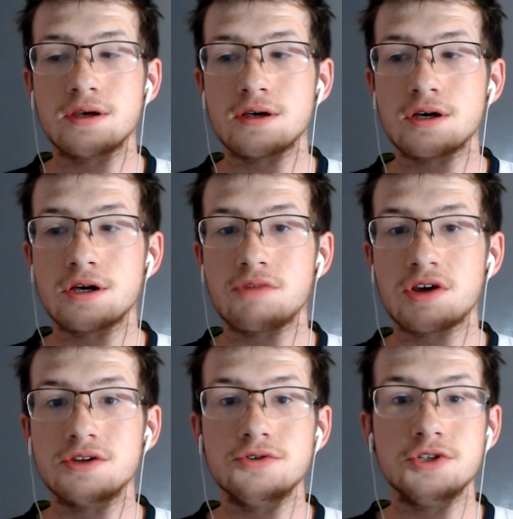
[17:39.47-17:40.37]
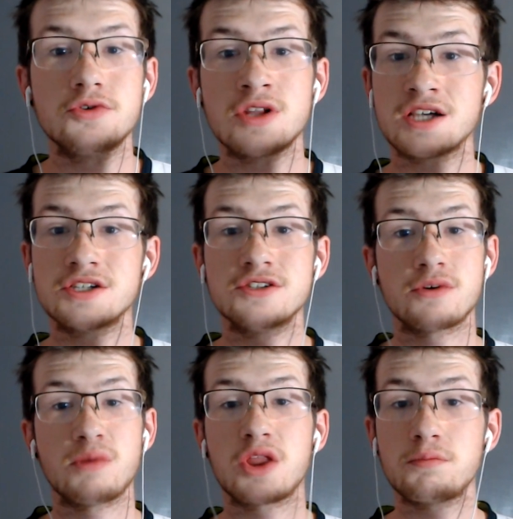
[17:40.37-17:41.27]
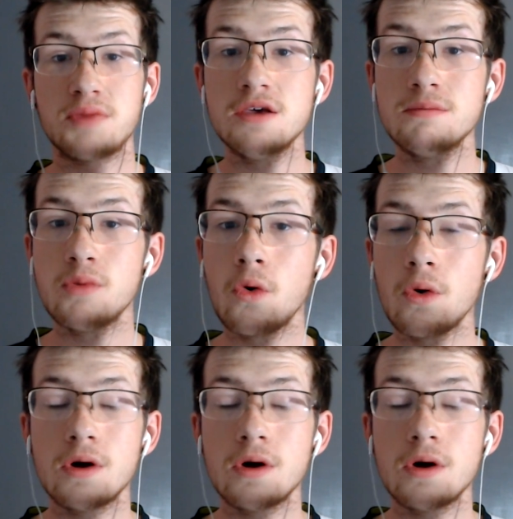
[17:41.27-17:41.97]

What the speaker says: I could do shoe collections from other people.